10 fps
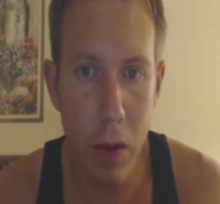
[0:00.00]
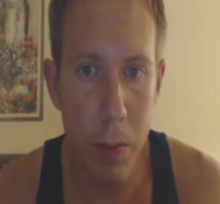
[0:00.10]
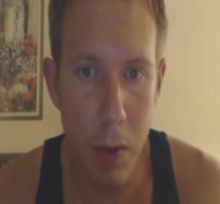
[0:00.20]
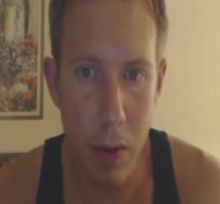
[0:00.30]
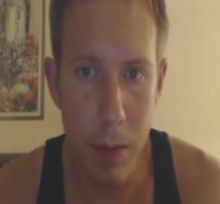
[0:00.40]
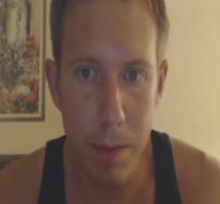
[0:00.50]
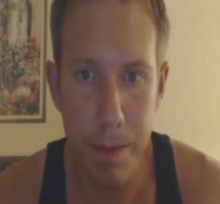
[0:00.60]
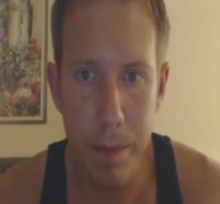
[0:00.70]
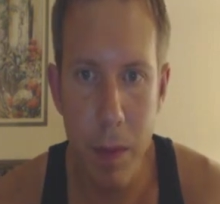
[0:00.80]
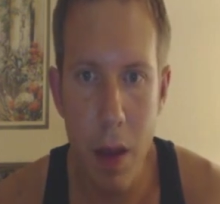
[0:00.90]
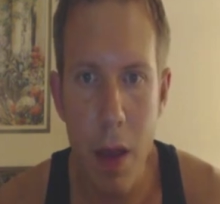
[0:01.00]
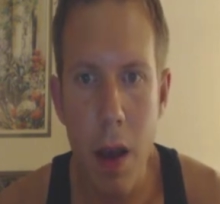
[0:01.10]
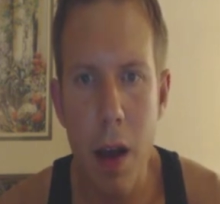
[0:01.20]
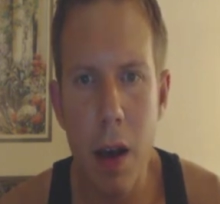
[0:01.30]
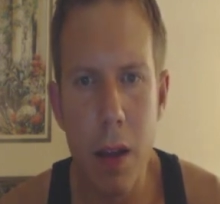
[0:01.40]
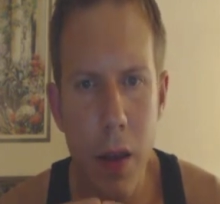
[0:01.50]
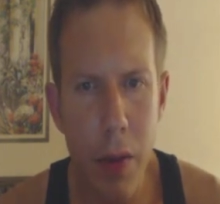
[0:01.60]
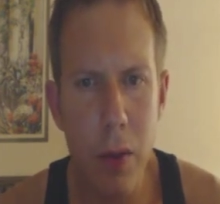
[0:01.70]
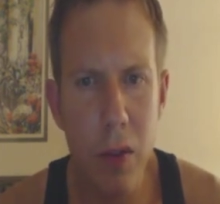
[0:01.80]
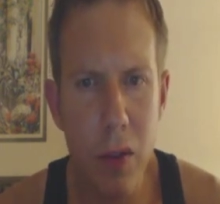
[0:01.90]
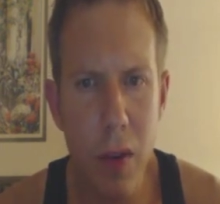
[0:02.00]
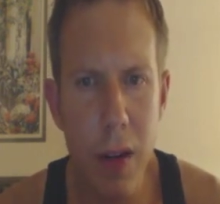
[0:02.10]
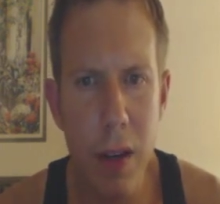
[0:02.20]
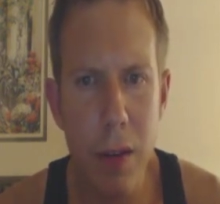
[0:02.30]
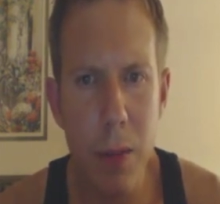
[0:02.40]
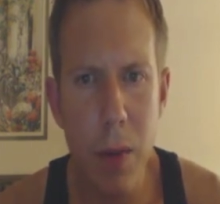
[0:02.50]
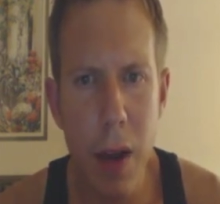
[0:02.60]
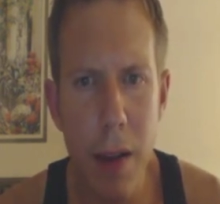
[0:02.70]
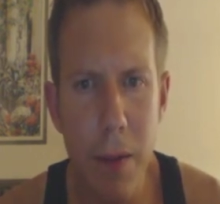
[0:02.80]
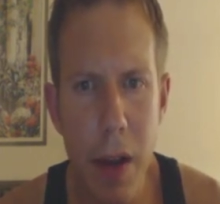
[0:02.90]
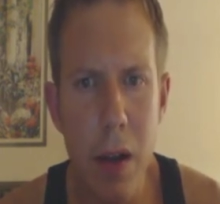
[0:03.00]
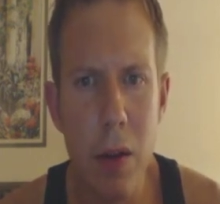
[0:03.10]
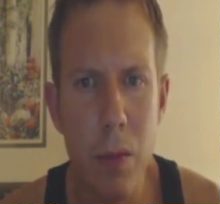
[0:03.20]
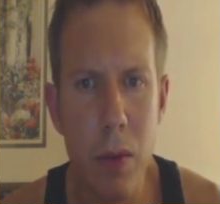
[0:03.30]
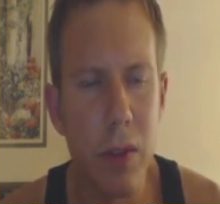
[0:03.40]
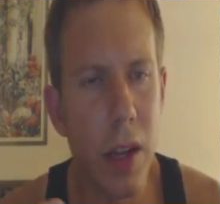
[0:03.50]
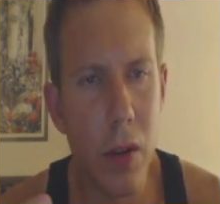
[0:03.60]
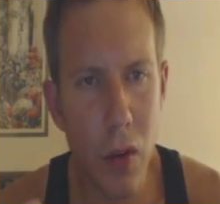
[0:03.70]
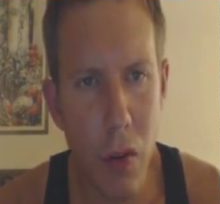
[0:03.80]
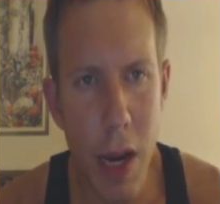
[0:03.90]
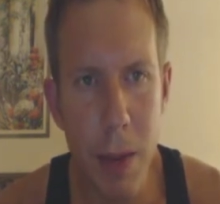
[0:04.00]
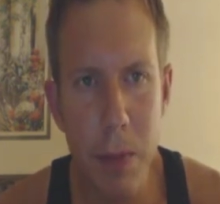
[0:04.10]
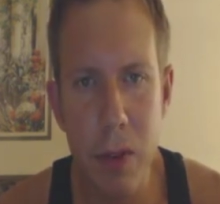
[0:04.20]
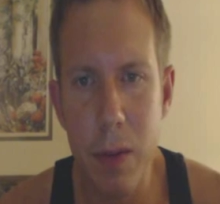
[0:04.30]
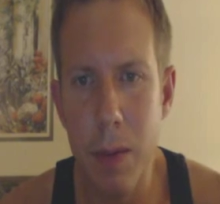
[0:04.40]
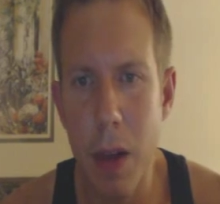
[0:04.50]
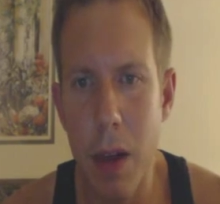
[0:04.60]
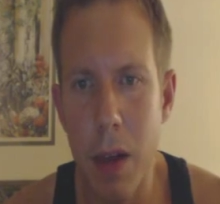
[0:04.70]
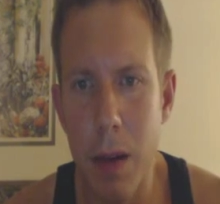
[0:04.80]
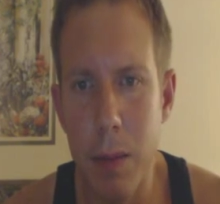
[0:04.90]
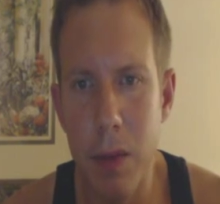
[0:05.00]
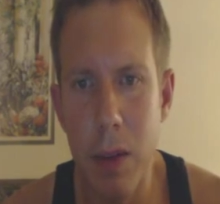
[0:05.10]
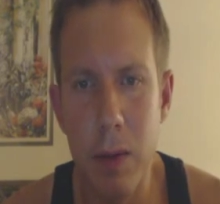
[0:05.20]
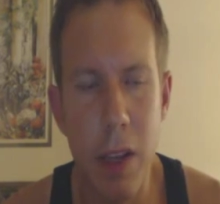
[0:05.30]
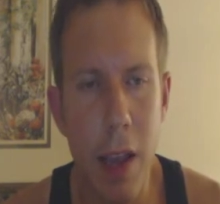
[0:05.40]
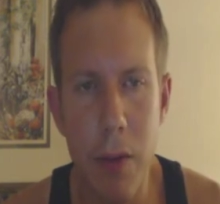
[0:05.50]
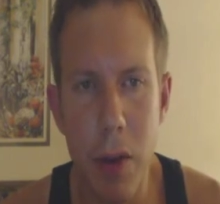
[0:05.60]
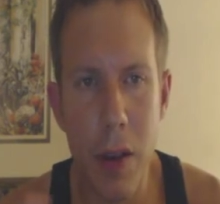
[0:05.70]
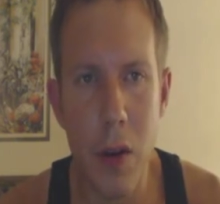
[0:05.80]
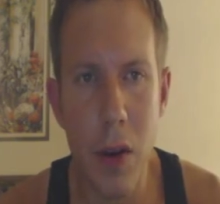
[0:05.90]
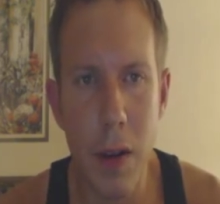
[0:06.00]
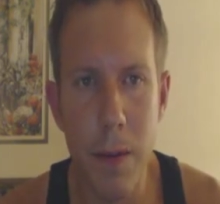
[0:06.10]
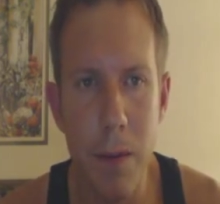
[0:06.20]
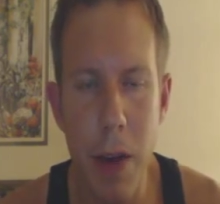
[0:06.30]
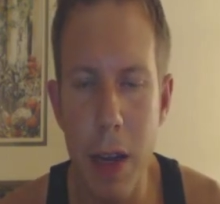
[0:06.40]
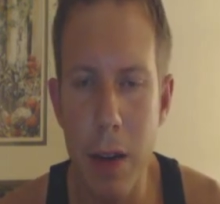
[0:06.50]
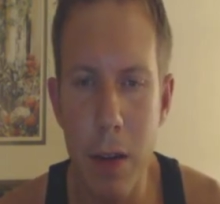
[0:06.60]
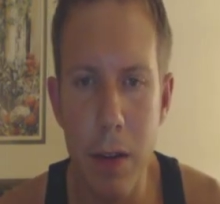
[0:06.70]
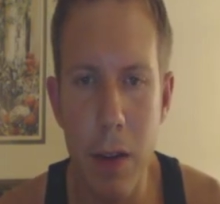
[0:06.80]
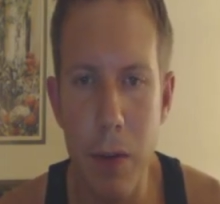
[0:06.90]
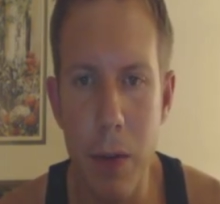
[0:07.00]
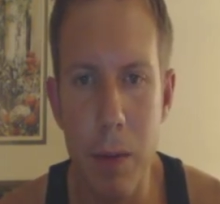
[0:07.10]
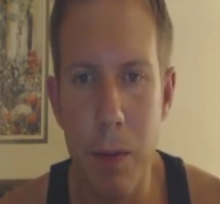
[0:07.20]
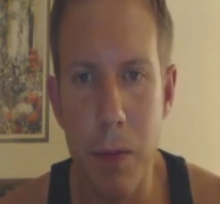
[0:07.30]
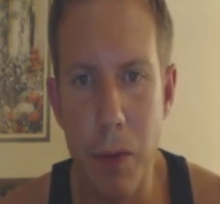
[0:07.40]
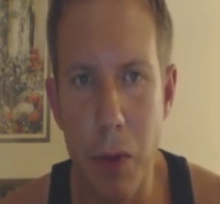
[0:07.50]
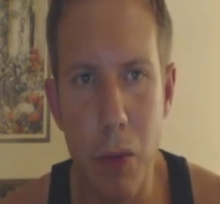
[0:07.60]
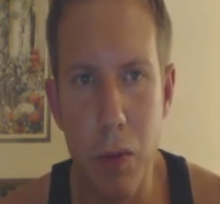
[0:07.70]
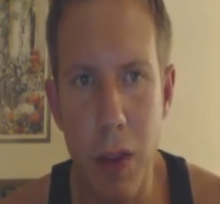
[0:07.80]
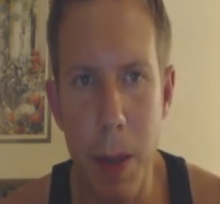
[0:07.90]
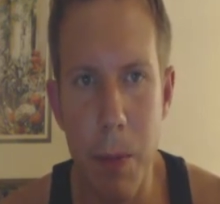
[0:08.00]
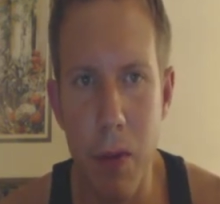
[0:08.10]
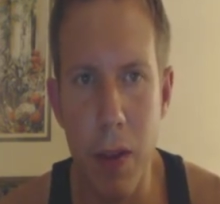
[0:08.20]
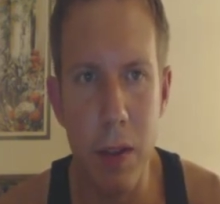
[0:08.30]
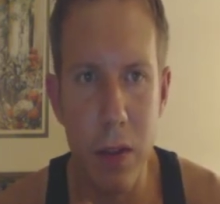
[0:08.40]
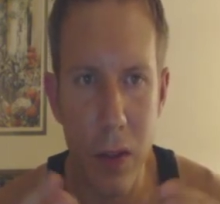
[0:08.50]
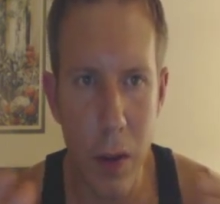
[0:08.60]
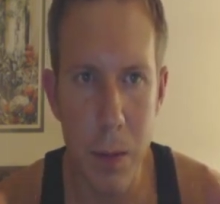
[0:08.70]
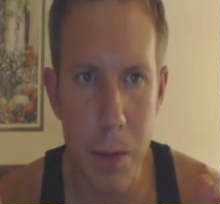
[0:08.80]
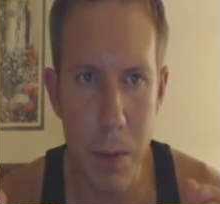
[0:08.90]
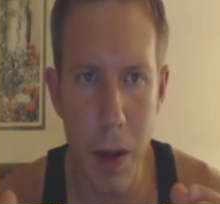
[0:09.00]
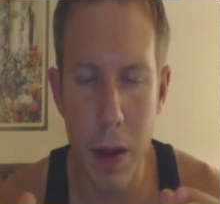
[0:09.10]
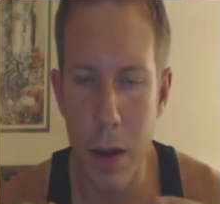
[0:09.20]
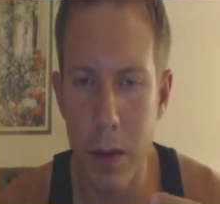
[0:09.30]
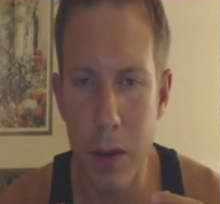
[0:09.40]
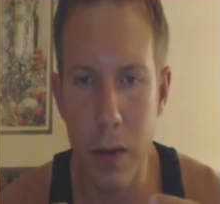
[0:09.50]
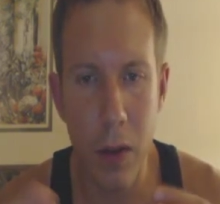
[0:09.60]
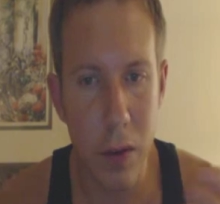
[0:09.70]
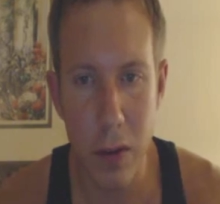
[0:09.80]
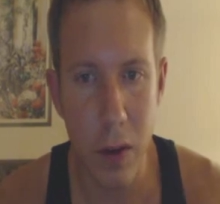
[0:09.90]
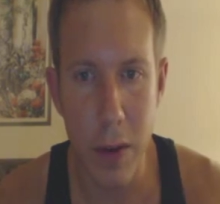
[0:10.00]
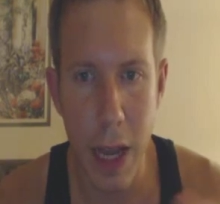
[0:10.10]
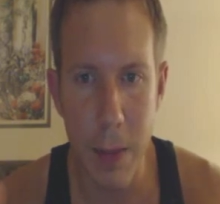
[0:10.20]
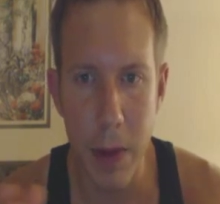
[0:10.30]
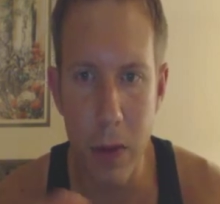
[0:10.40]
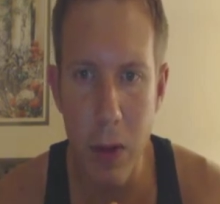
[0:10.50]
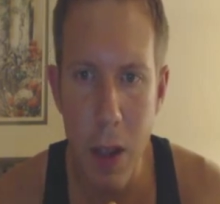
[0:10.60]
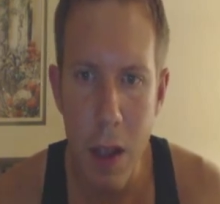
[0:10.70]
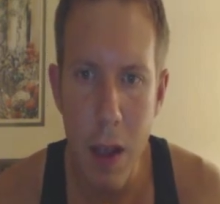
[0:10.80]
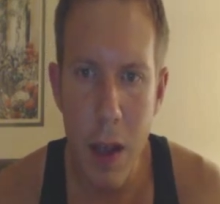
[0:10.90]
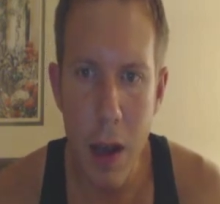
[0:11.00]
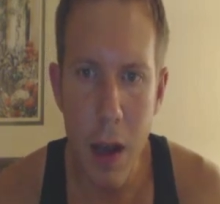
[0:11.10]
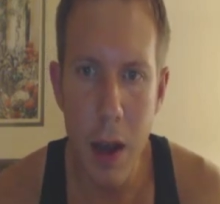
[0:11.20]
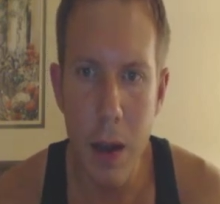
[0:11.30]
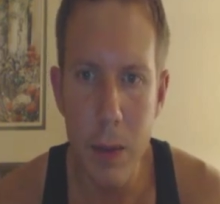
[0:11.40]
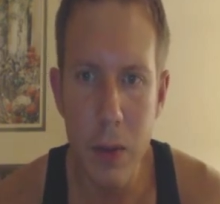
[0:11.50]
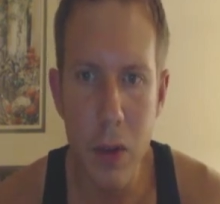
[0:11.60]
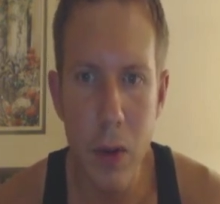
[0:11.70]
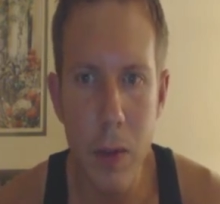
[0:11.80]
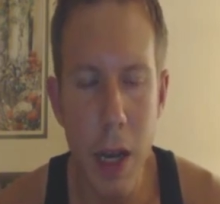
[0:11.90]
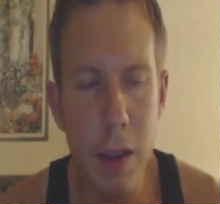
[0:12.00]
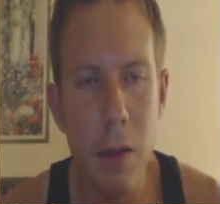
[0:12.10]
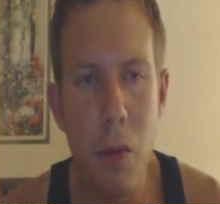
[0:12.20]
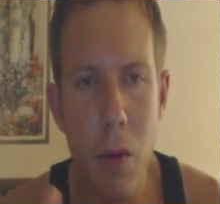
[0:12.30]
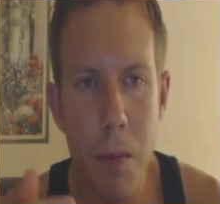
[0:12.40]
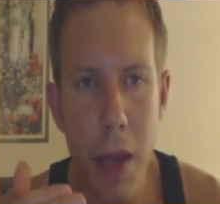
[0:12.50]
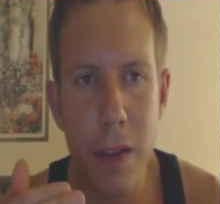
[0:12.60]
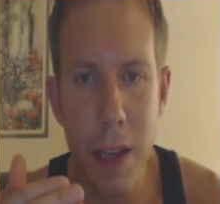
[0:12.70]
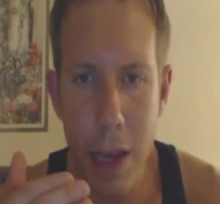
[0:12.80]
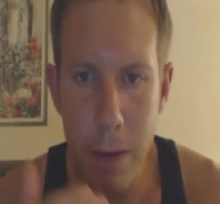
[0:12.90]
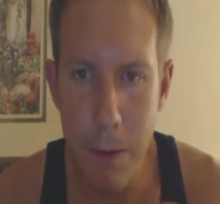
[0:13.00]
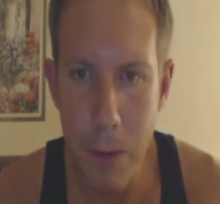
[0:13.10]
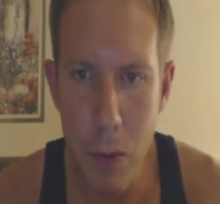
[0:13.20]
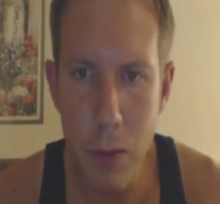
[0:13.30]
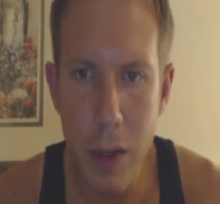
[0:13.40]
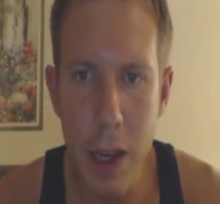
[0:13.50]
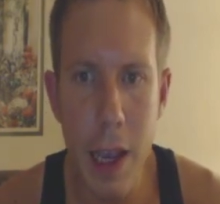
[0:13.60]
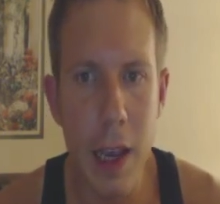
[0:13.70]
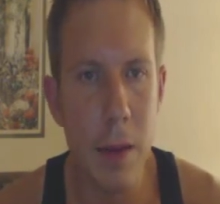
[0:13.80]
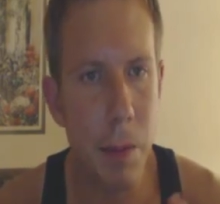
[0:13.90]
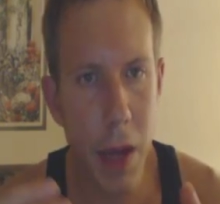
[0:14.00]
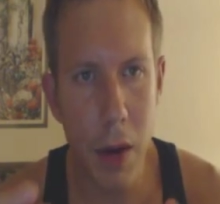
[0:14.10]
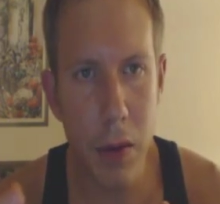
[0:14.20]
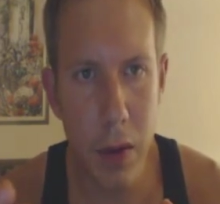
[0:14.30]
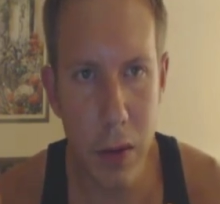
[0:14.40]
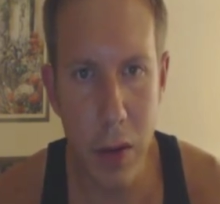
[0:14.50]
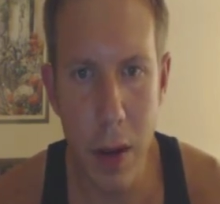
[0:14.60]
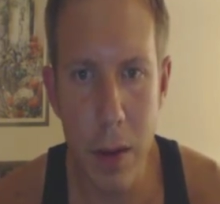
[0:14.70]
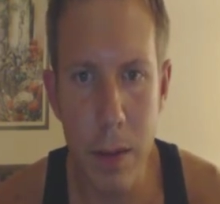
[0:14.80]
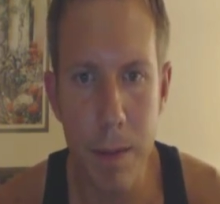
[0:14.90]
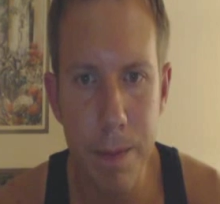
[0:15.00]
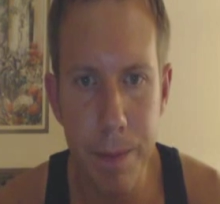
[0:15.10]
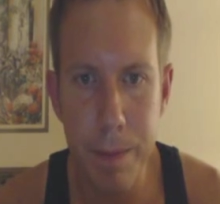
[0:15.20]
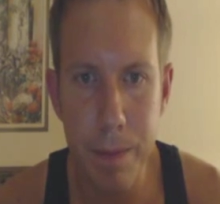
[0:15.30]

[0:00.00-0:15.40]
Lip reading: sunburn. Another study I found was on grapes. Seems like every year I find a different fruit that prevents sun damage. So I think we're meant to eat fruit and be out in the sun.